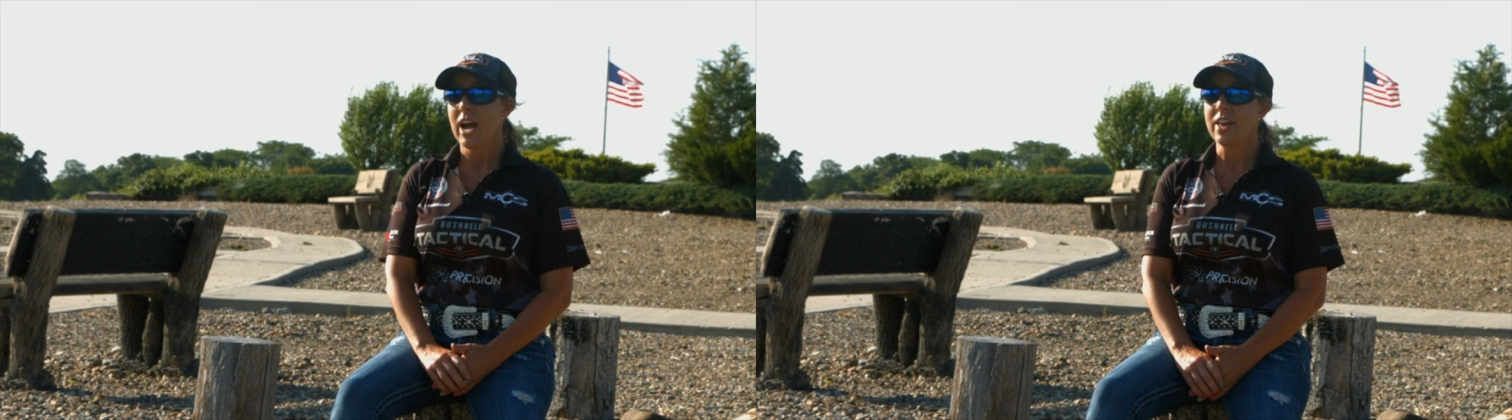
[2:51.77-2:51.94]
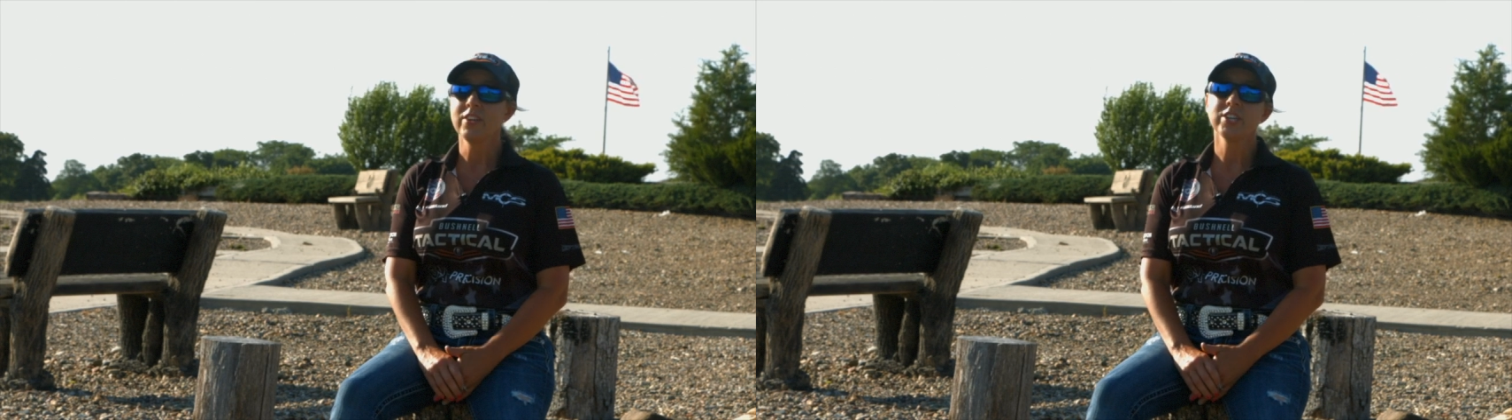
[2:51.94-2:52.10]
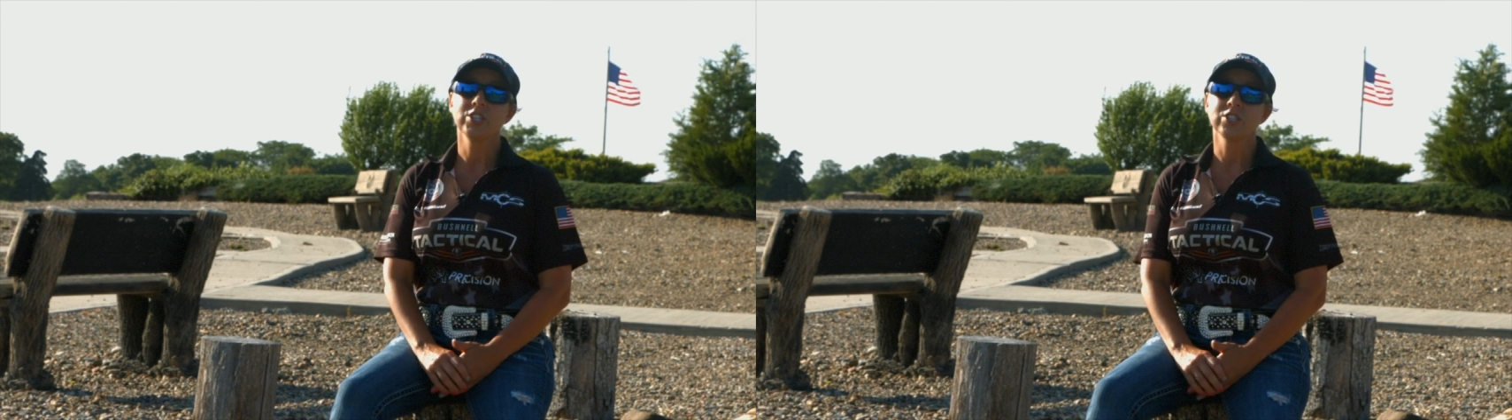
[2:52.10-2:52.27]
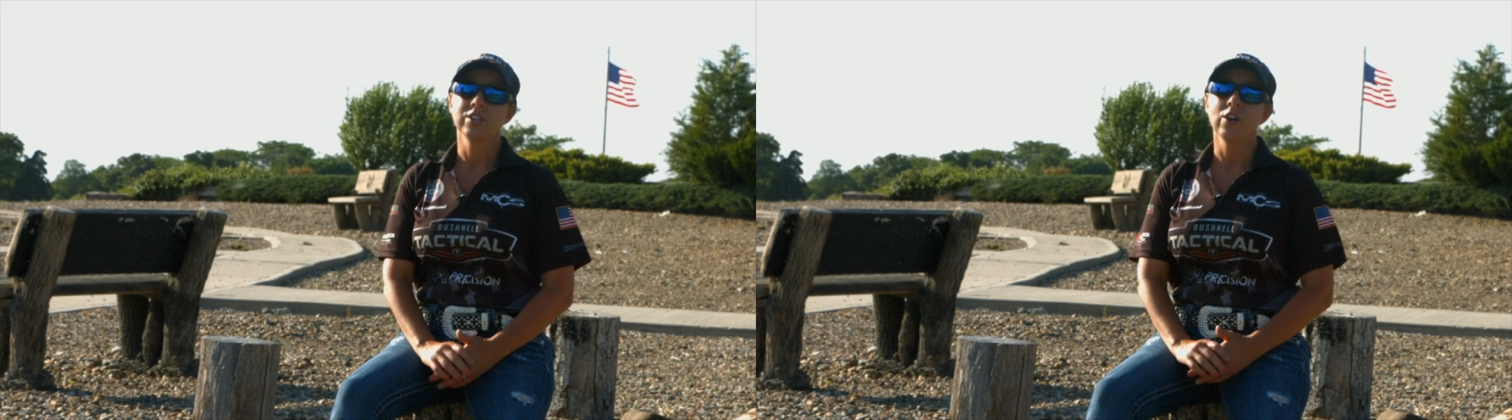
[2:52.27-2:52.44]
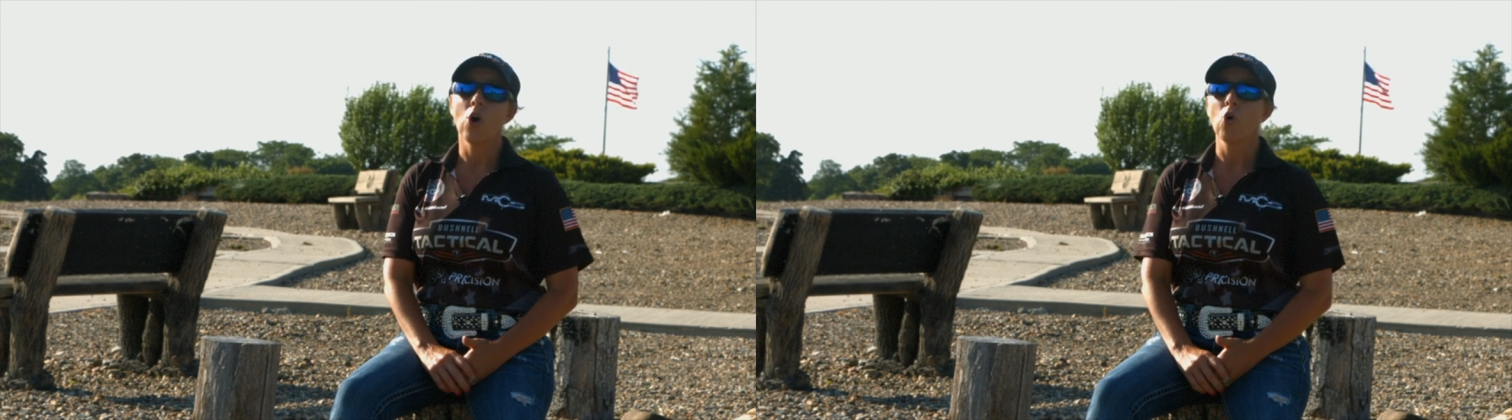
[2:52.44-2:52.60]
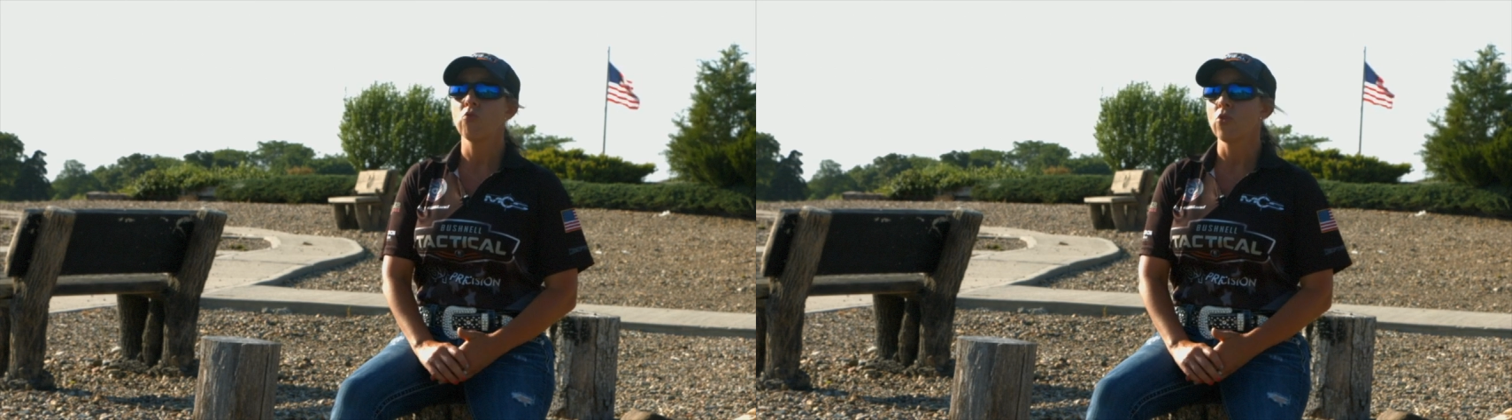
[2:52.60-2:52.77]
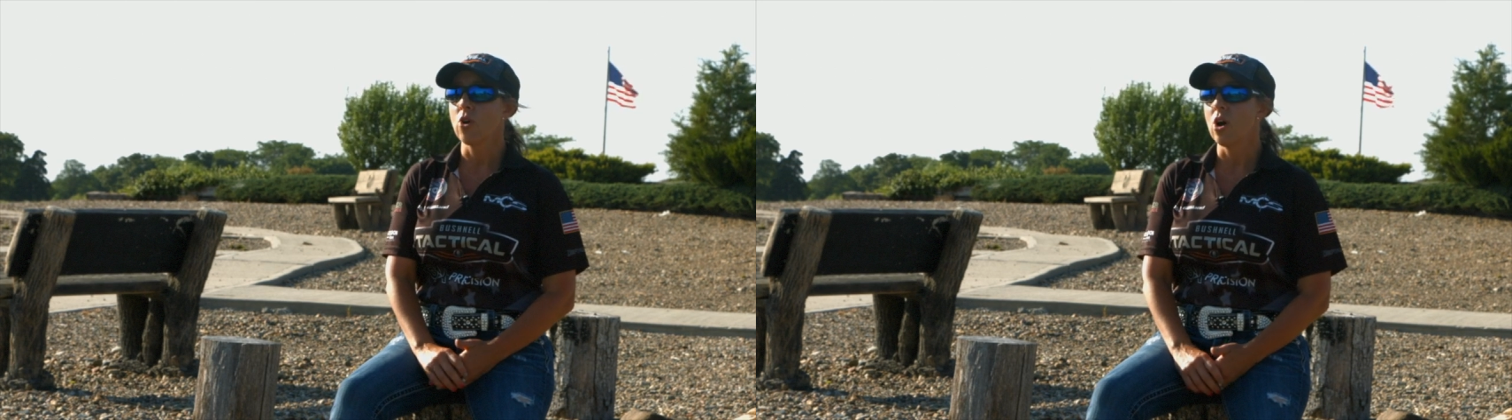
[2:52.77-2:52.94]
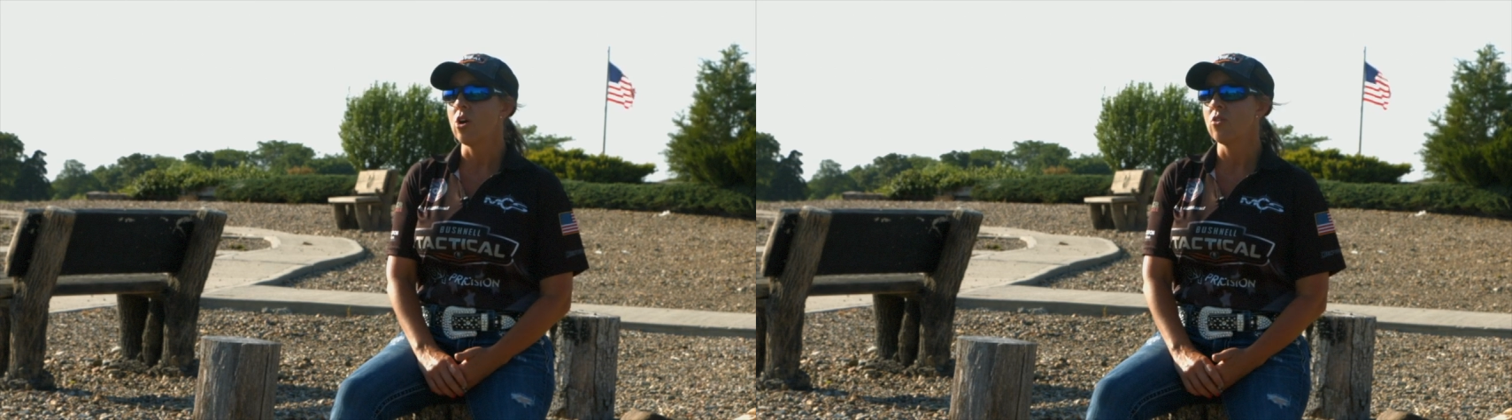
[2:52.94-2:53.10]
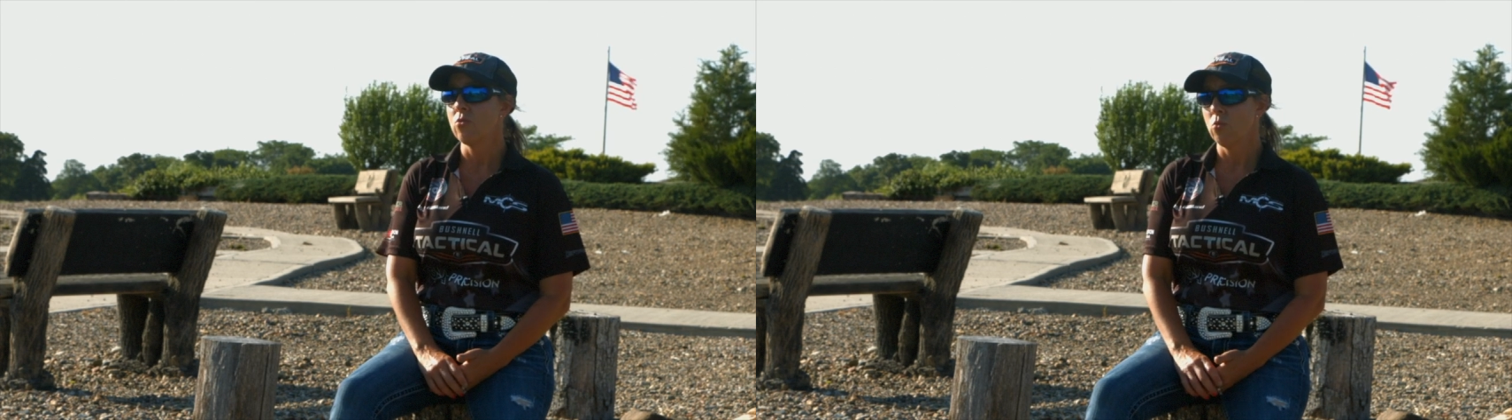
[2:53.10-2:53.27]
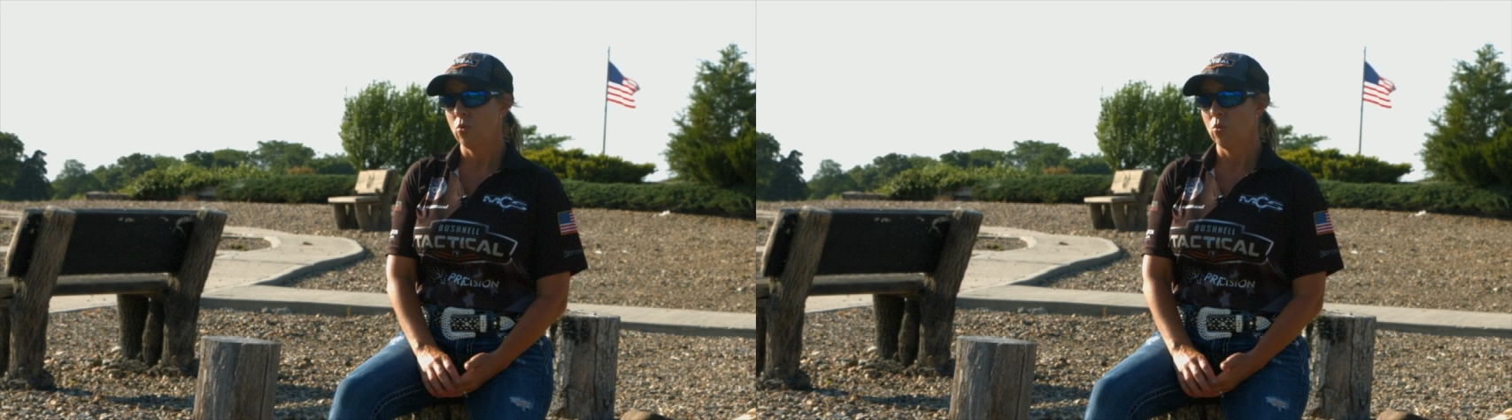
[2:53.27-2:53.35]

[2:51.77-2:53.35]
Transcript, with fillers: think she's an overall